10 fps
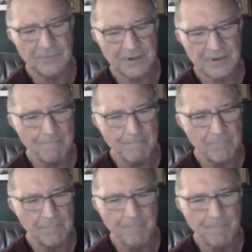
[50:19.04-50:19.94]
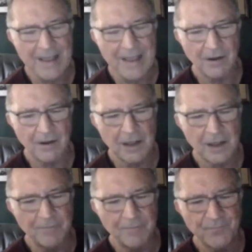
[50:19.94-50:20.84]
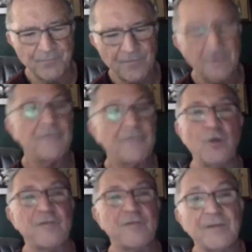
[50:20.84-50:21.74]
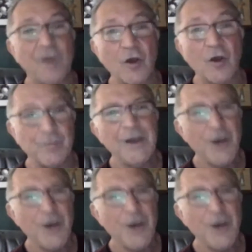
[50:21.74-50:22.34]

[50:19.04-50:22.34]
A male philosopher type